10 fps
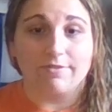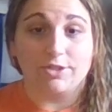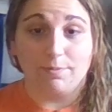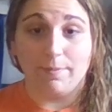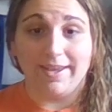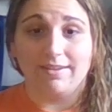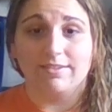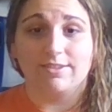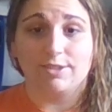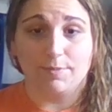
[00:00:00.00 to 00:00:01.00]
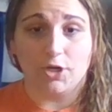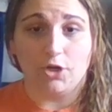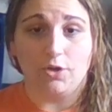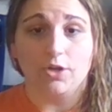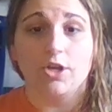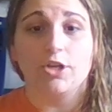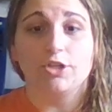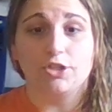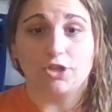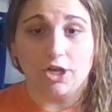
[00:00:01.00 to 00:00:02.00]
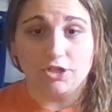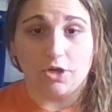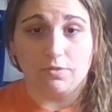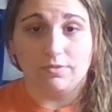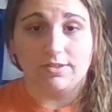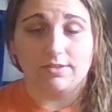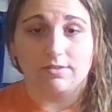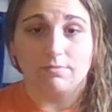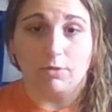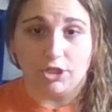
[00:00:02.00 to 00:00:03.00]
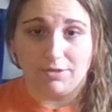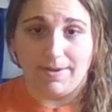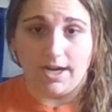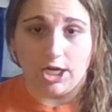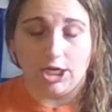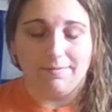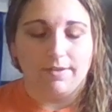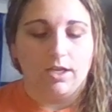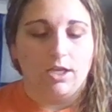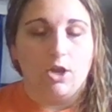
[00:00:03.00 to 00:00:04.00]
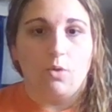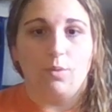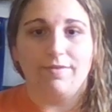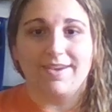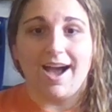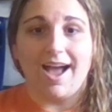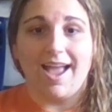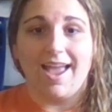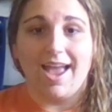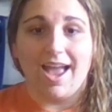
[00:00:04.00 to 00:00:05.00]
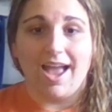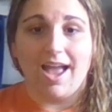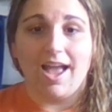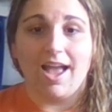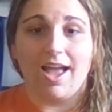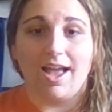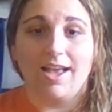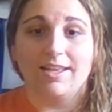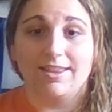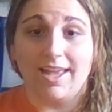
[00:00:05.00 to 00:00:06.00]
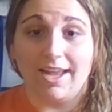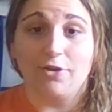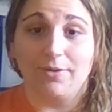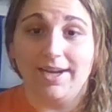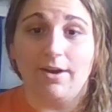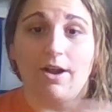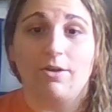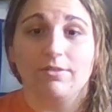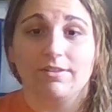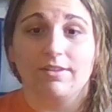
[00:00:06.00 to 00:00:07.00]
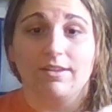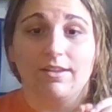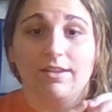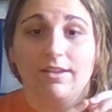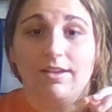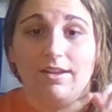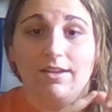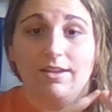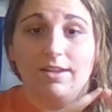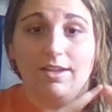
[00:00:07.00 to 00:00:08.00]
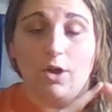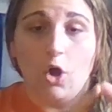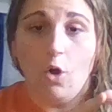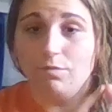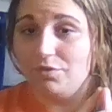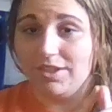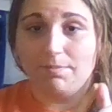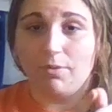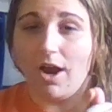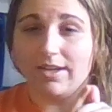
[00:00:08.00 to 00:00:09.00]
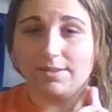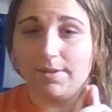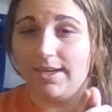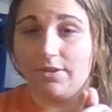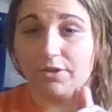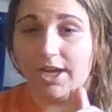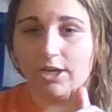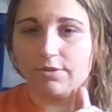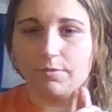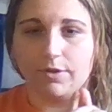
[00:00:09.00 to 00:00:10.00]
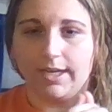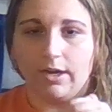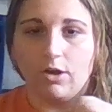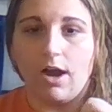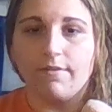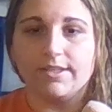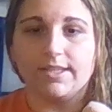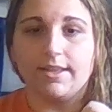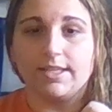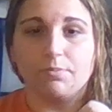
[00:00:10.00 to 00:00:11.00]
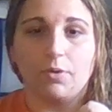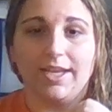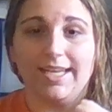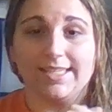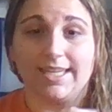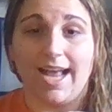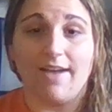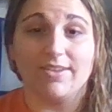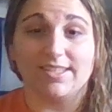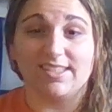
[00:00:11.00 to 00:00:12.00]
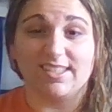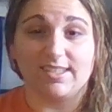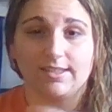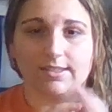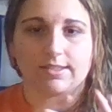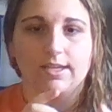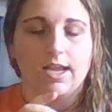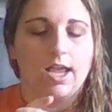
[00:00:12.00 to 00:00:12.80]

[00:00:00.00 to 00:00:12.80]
Superman, Supergirl, John Jones, Martian Manhunter. We've got Green Arrow. Hopefully, possibly another character from Green Arrow. Obviously, at this point, he's going to have his assistants.